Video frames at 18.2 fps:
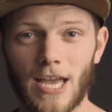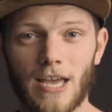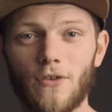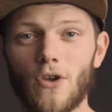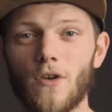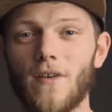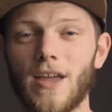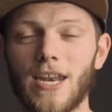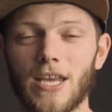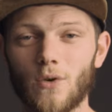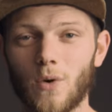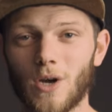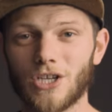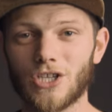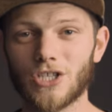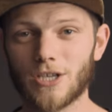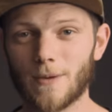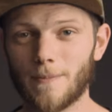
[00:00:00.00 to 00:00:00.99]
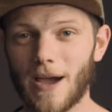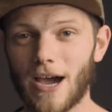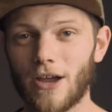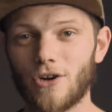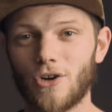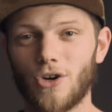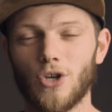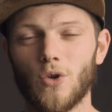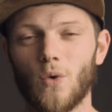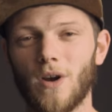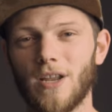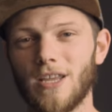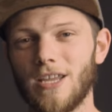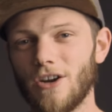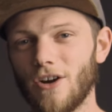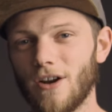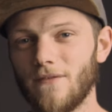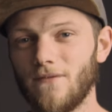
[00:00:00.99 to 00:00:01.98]
If you have any questions about it or you want
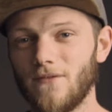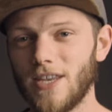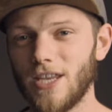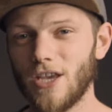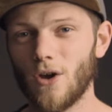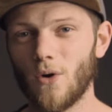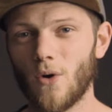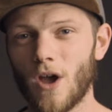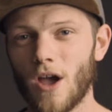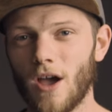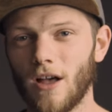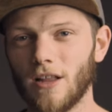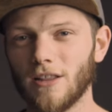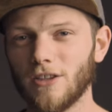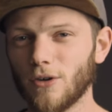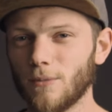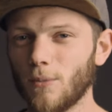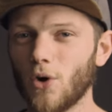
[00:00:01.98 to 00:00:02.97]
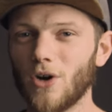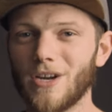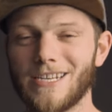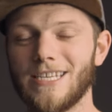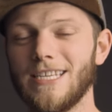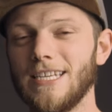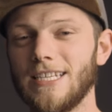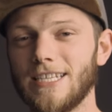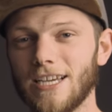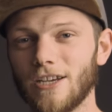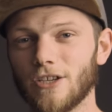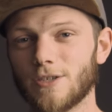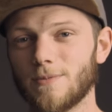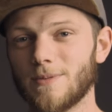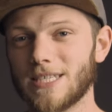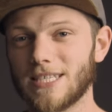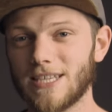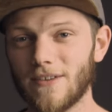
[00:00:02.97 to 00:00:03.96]
to hear a video a little more in detail
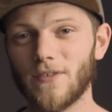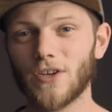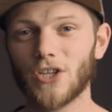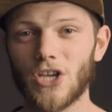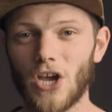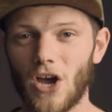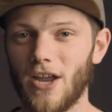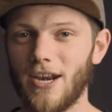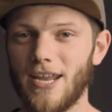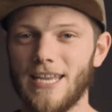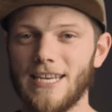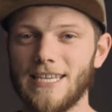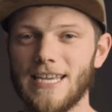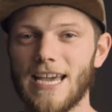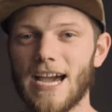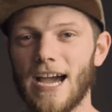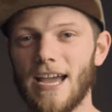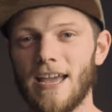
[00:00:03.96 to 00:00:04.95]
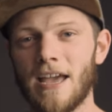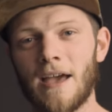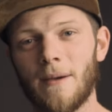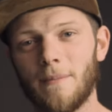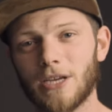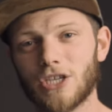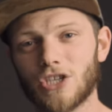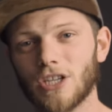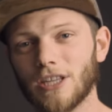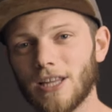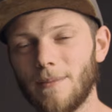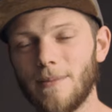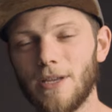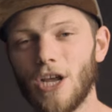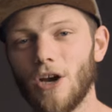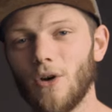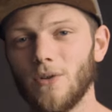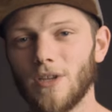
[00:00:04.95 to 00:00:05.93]
specifically on NDI, make sure to let
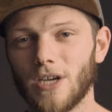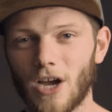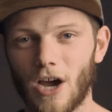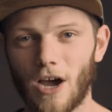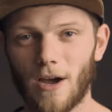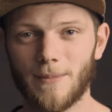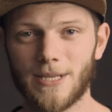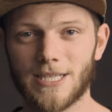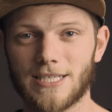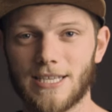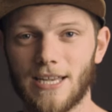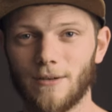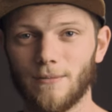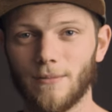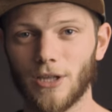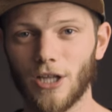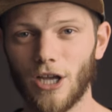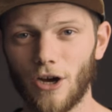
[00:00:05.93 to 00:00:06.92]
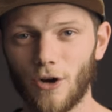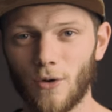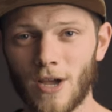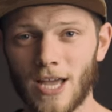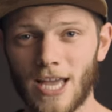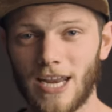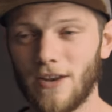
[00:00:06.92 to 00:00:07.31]
me know in the comments down below.